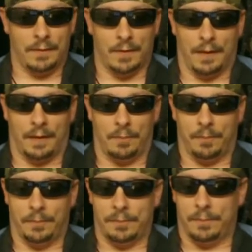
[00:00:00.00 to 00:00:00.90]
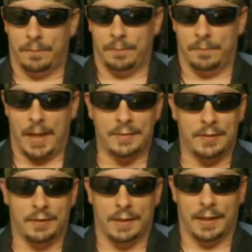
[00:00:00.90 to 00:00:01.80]
uh,
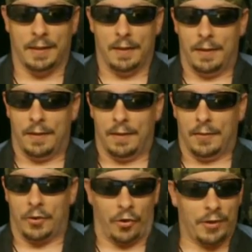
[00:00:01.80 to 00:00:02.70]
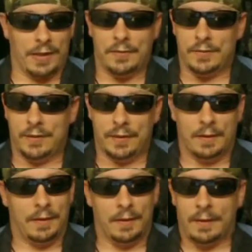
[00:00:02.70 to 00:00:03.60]
basically courteous.
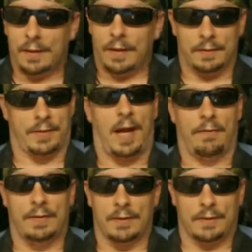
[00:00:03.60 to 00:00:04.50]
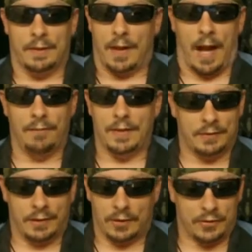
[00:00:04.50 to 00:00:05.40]
It's obvious.
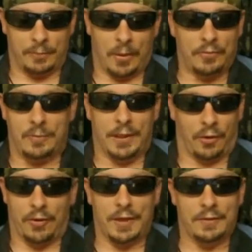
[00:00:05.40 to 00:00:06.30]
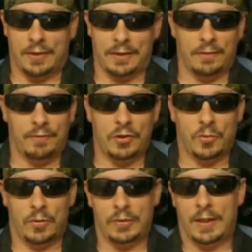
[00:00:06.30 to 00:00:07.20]
Obviously, you're supposed to be courteous to
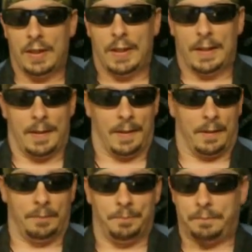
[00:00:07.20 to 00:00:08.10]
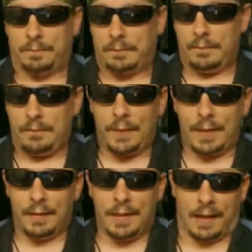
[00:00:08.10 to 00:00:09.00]
individuals. Um,
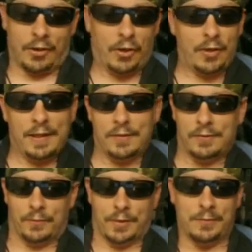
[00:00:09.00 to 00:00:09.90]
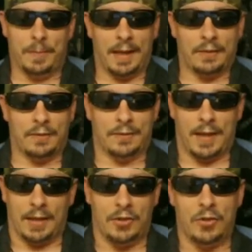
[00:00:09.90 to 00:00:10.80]
now, courteous and respect is
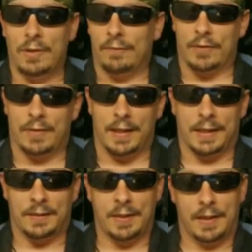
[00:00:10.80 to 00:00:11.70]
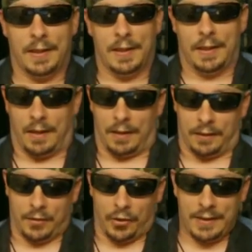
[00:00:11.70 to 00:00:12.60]
kind of two different things. Uh,
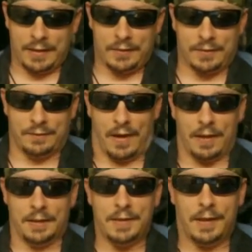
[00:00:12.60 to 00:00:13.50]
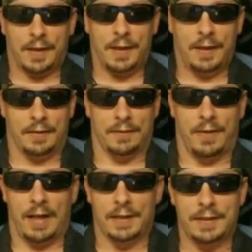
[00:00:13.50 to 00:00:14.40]
courteous is voluntary, is a
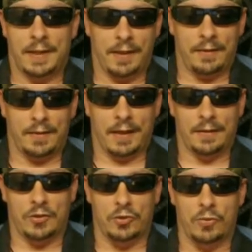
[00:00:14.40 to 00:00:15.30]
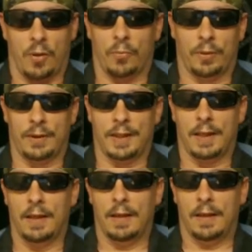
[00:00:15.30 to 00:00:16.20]
voluntary thing that you don't
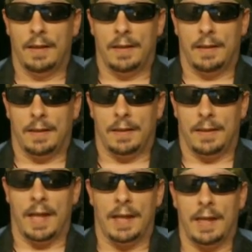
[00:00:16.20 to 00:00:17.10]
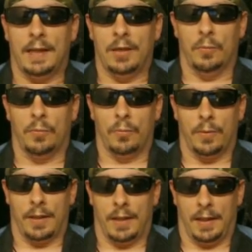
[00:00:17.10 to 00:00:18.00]
really get any
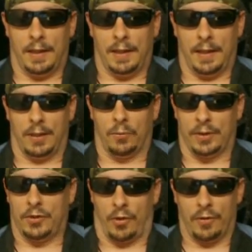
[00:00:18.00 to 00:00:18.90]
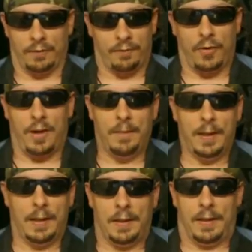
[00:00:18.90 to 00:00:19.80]
any return from.
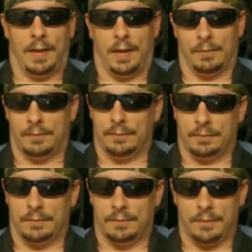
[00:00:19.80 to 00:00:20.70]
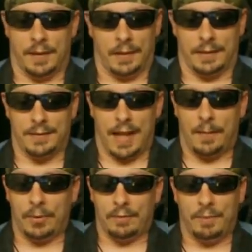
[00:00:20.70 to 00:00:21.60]
Um, an
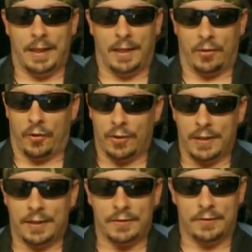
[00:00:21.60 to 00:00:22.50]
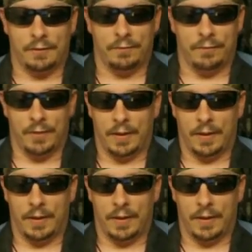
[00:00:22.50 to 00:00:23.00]
example of being courteous is if